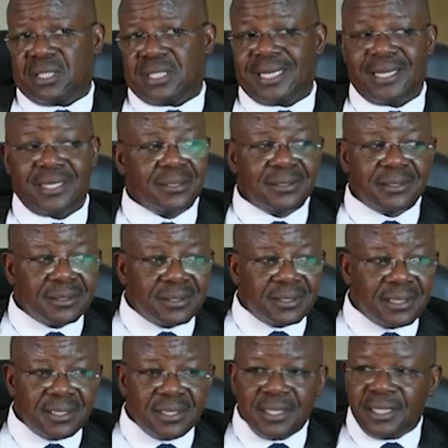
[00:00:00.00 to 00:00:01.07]
And
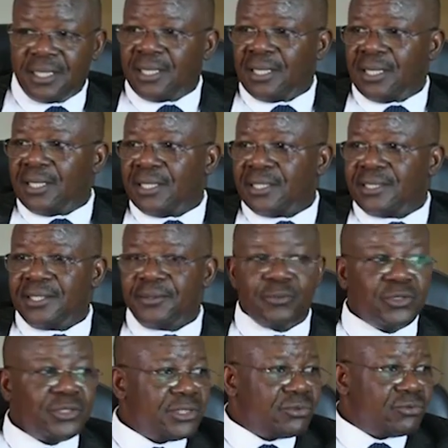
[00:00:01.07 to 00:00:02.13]
the
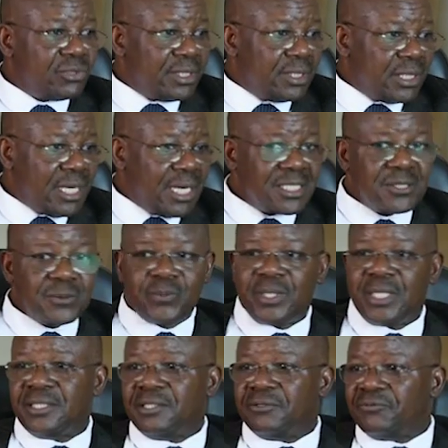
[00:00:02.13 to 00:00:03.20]
monetary
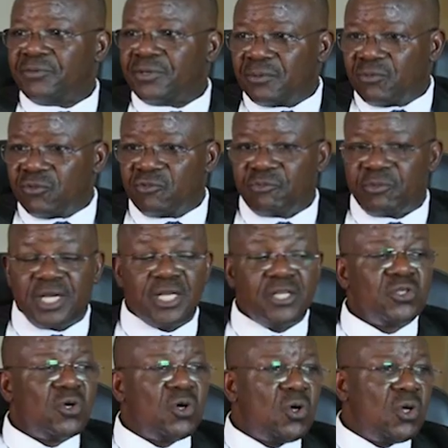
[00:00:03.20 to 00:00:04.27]
aspect, the free movement,
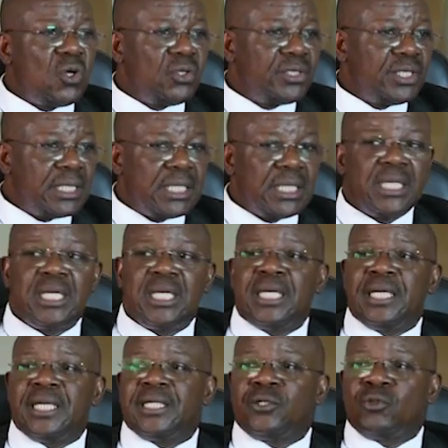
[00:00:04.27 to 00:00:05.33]
all the
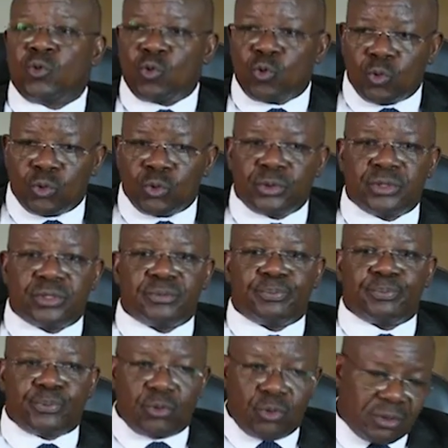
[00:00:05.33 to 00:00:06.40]
good
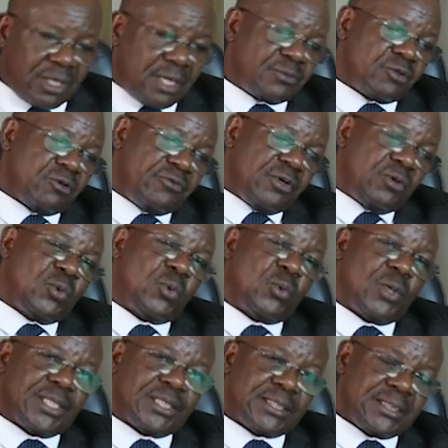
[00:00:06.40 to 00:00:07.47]
programs of
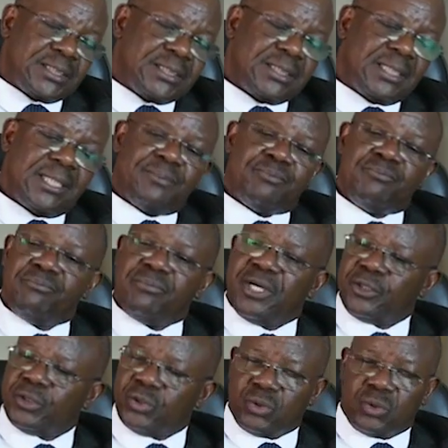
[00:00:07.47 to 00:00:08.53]
ECOWAS, they
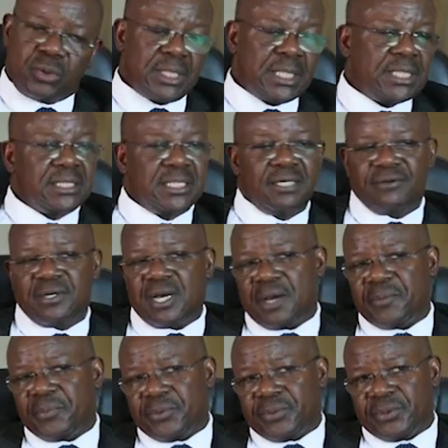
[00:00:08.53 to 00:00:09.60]
make sure that it never happens.
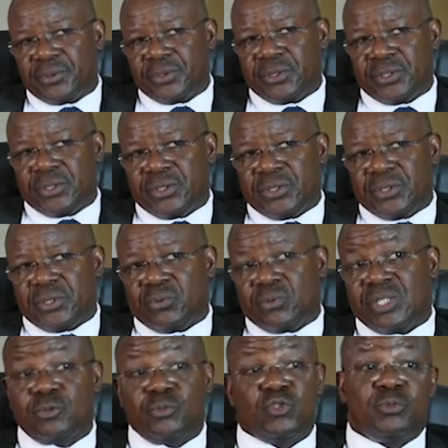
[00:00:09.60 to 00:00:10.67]
We're
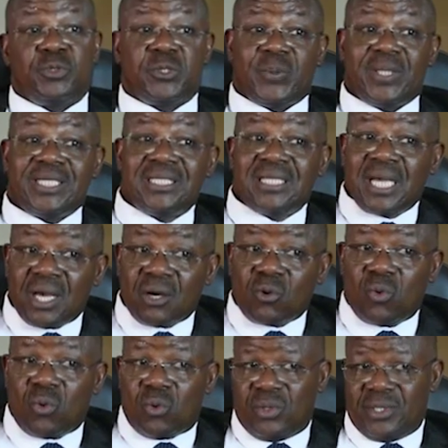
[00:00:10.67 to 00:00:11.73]
supposed to be spending
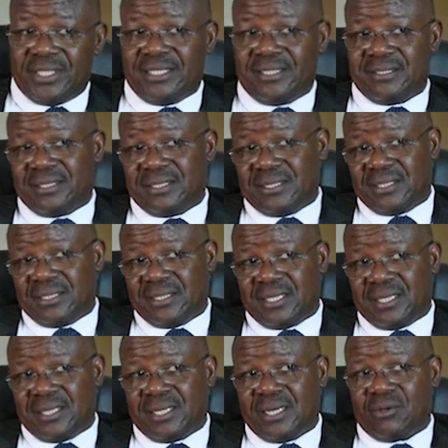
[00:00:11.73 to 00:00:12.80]
ECO in
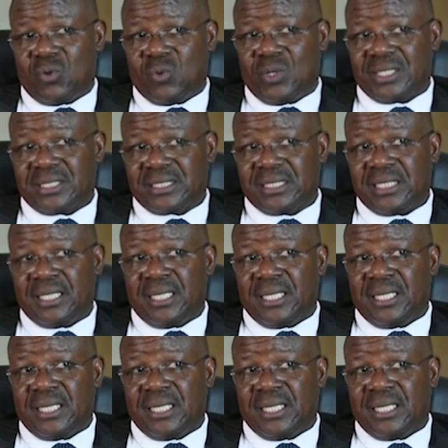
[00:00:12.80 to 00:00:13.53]
ECOWAS.